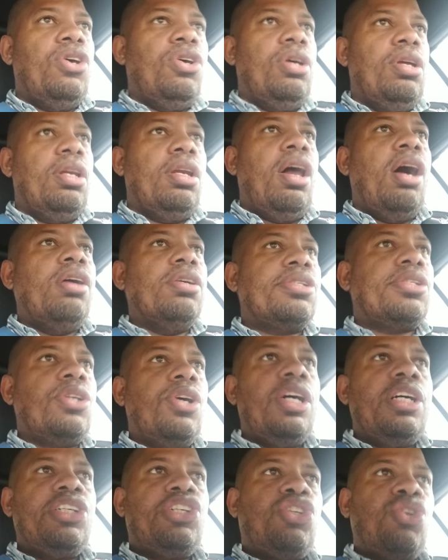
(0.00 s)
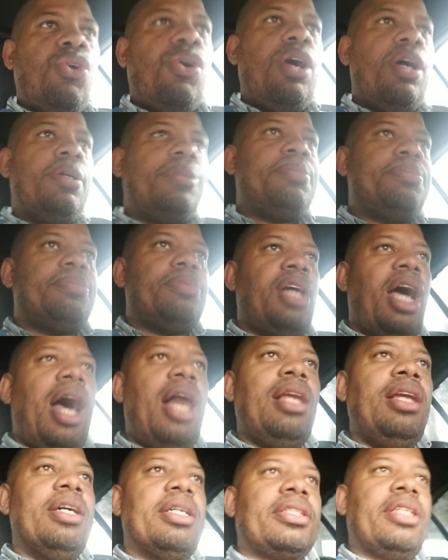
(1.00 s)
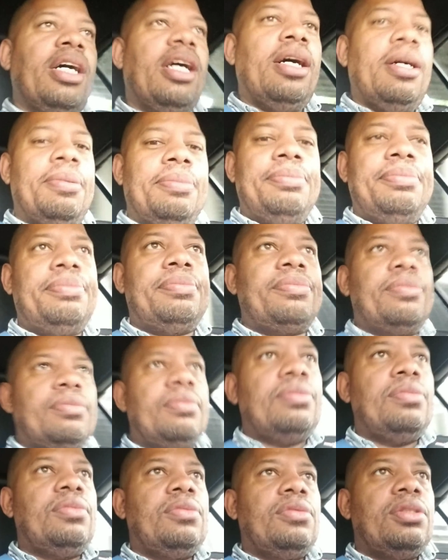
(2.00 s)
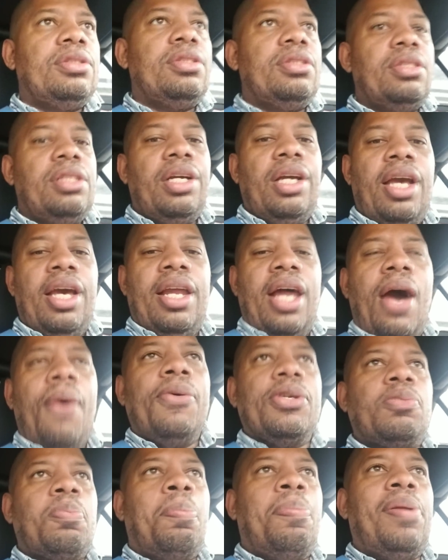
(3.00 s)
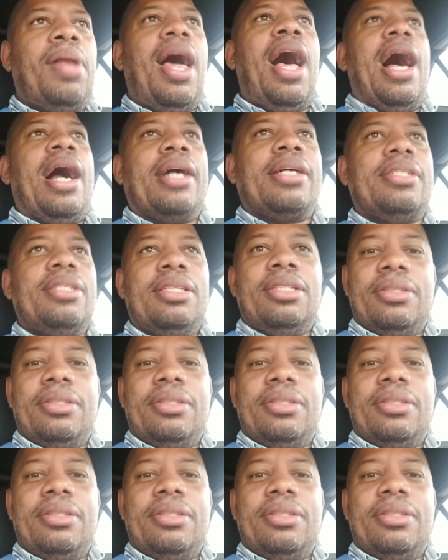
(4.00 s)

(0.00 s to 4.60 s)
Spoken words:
Long story short, I looked up and I was blocked.